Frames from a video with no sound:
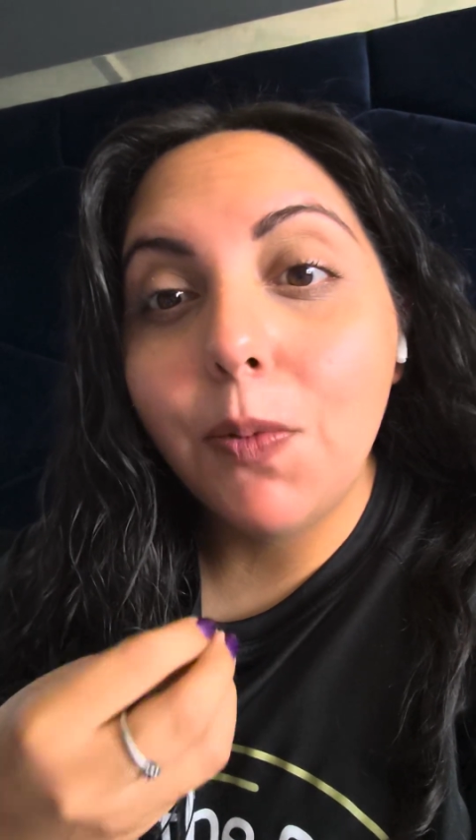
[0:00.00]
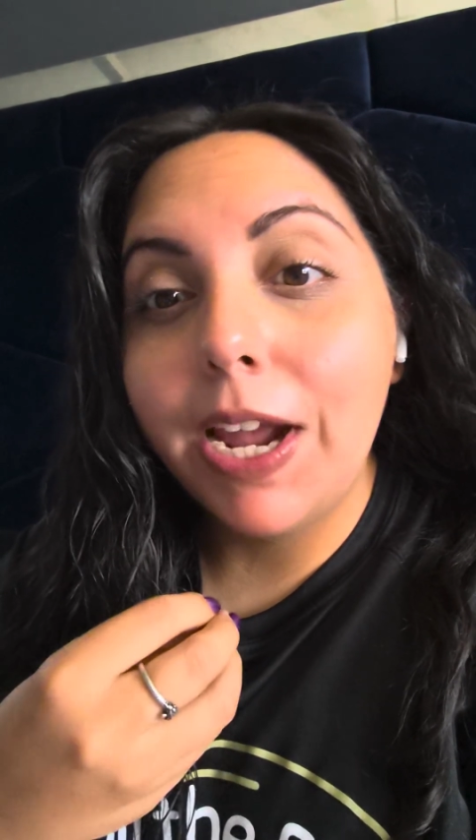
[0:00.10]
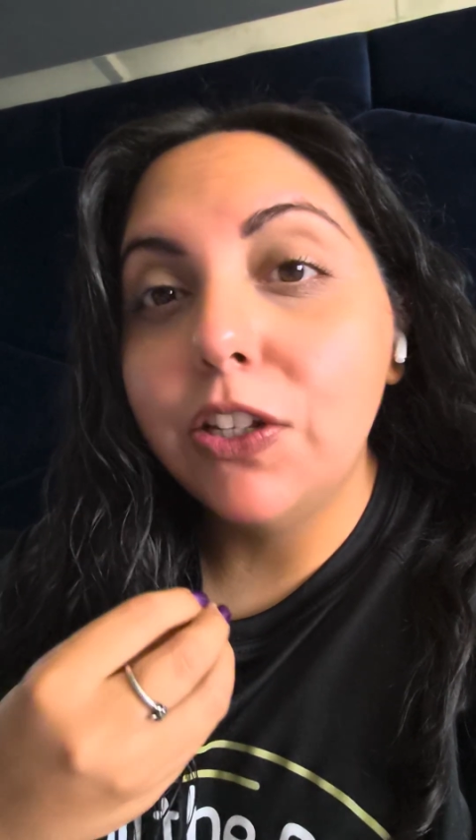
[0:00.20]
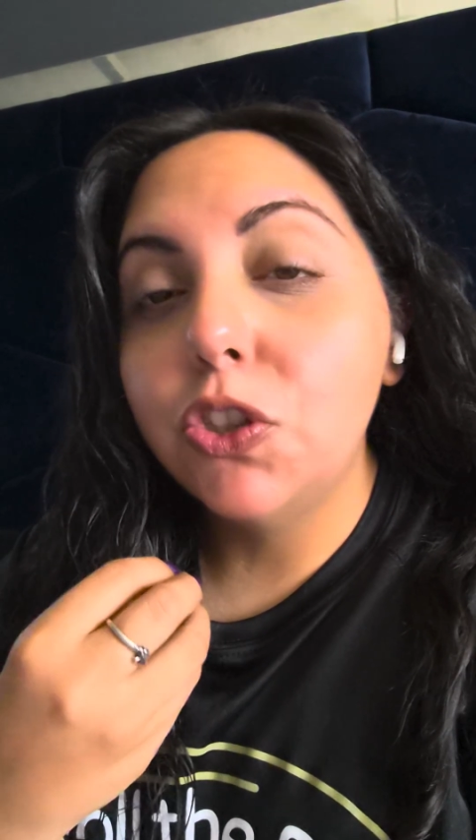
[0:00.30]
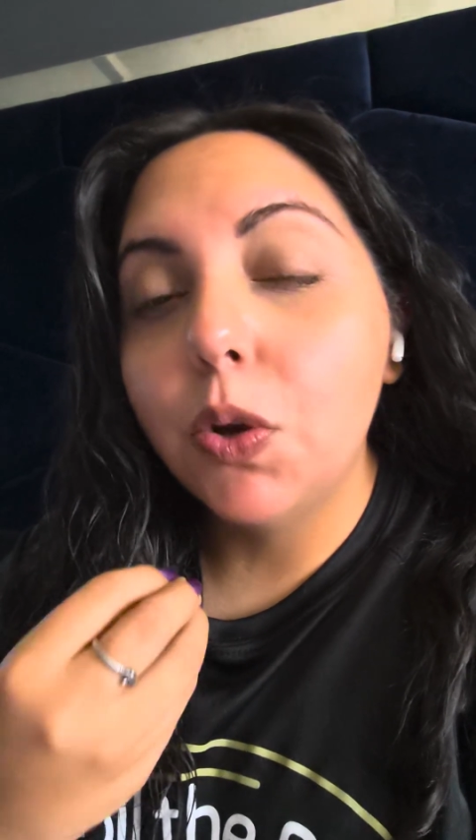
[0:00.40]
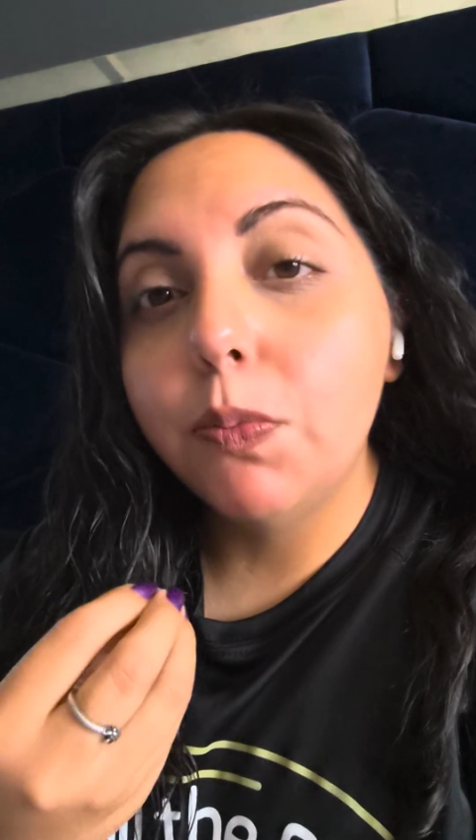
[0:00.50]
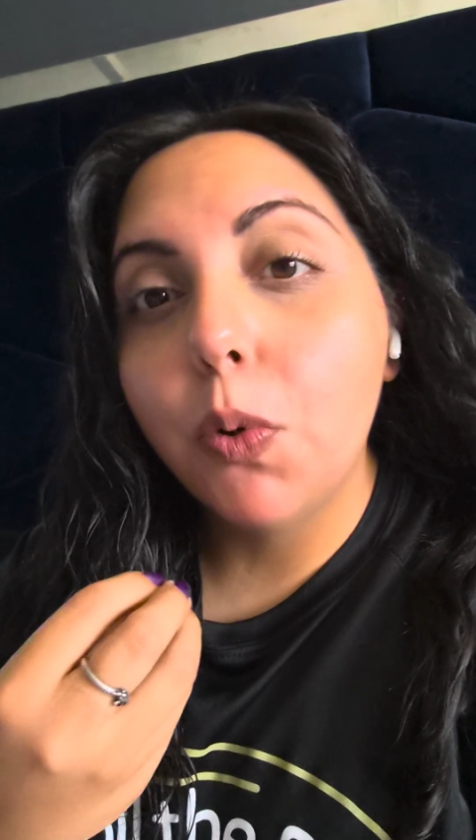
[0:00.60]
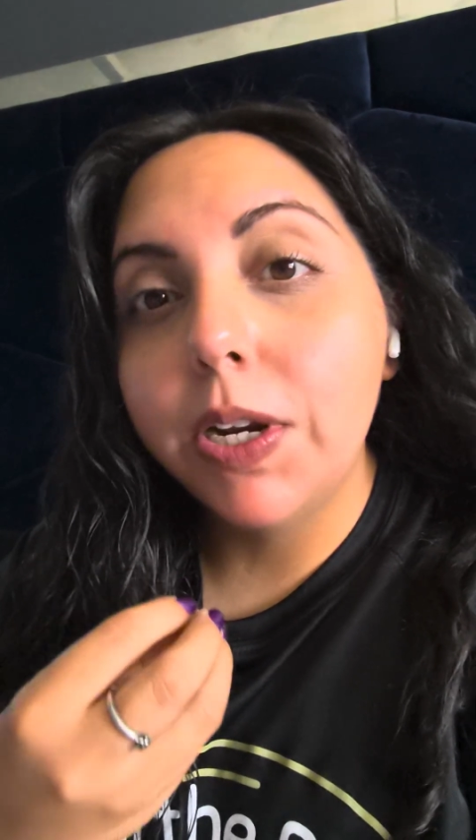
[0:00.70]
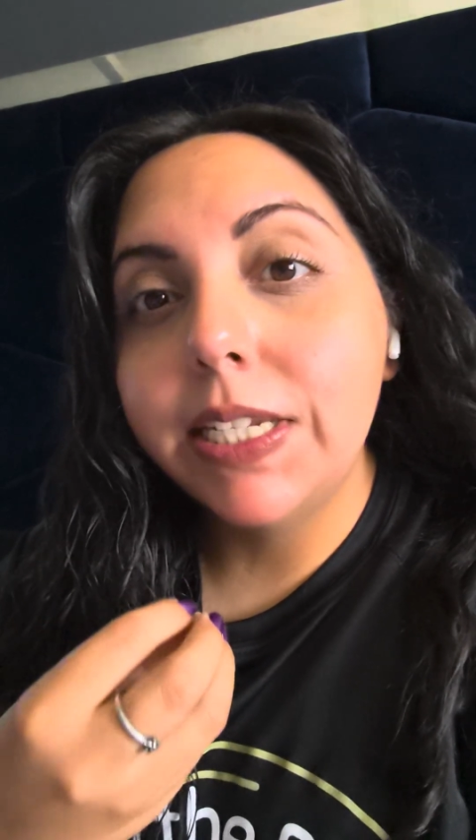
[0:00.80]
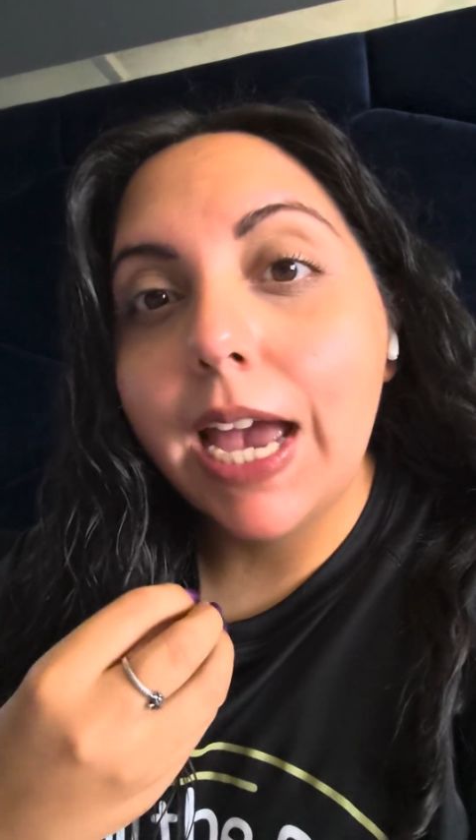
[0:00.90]
why it's so
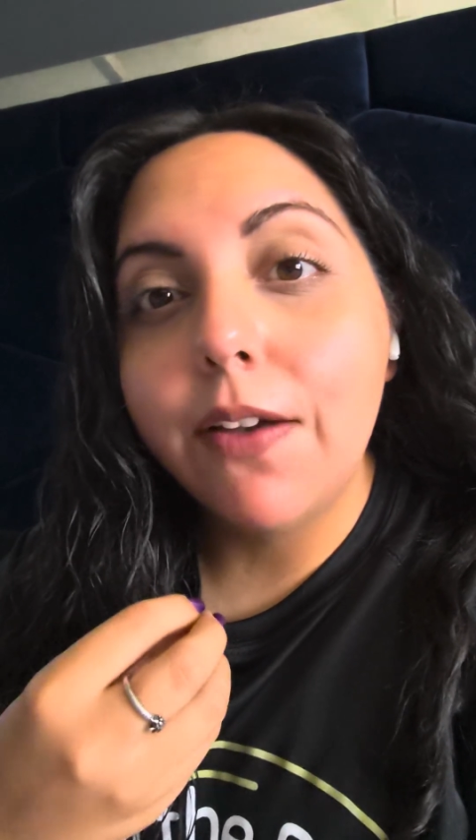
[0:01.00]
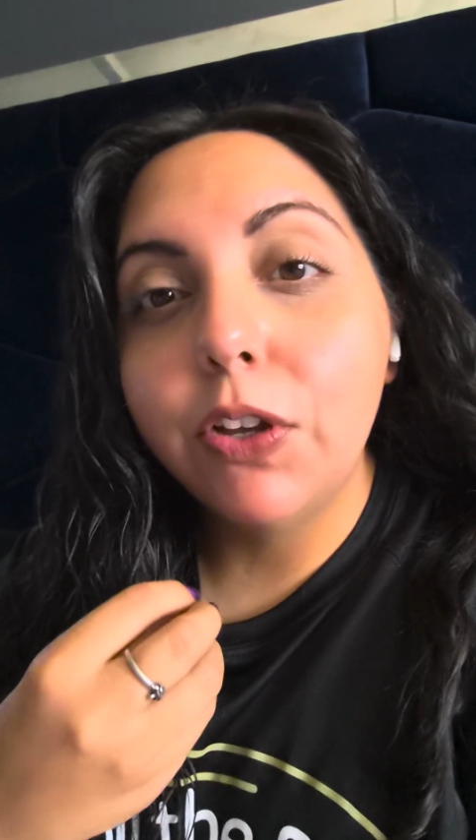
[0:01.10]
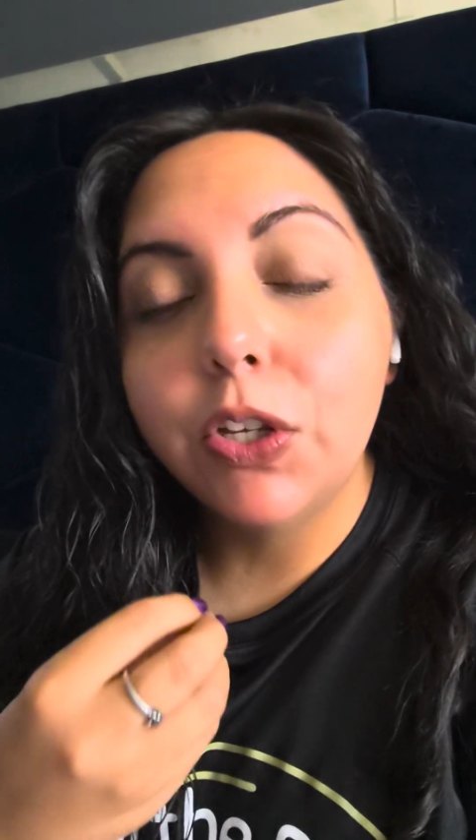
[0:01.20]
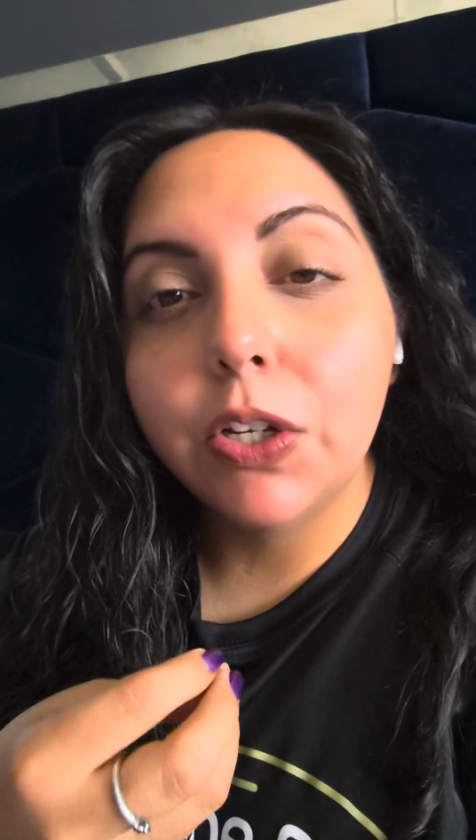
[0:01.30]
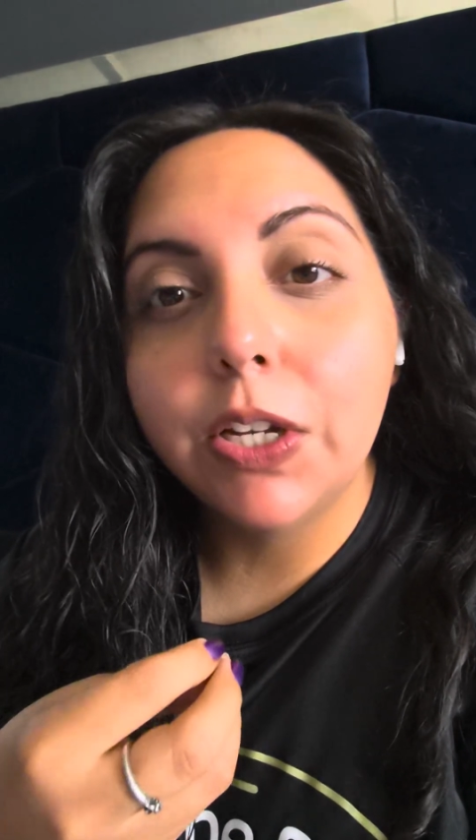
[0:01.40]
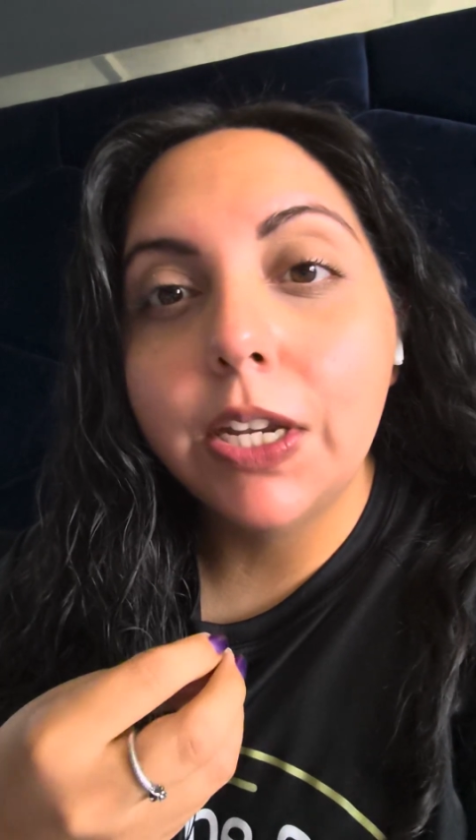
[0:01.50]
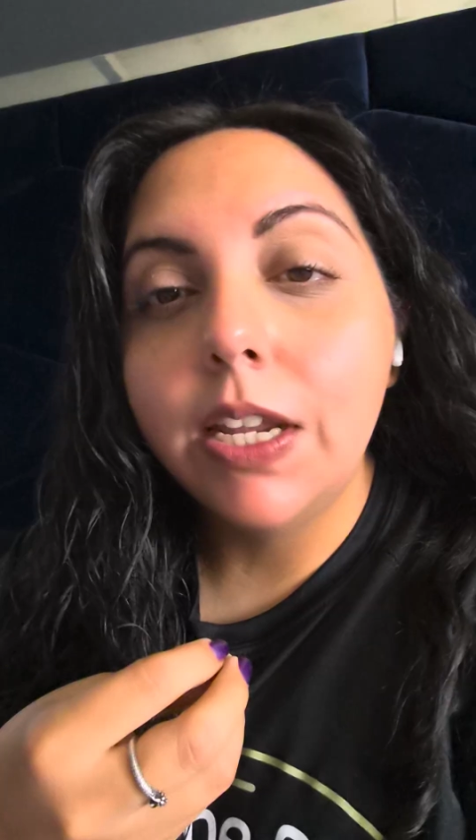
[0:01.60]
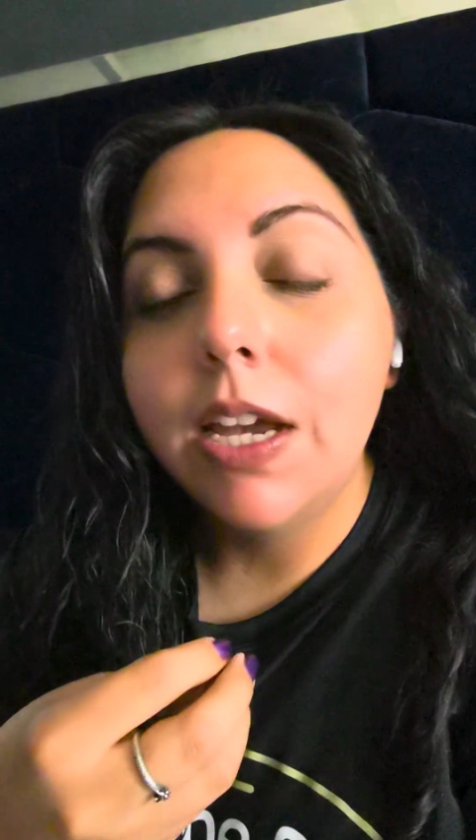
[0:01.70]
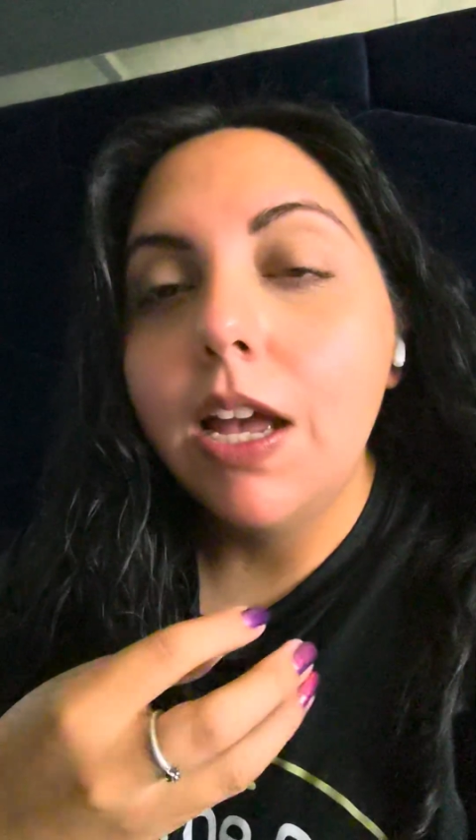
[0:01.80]
important to have a good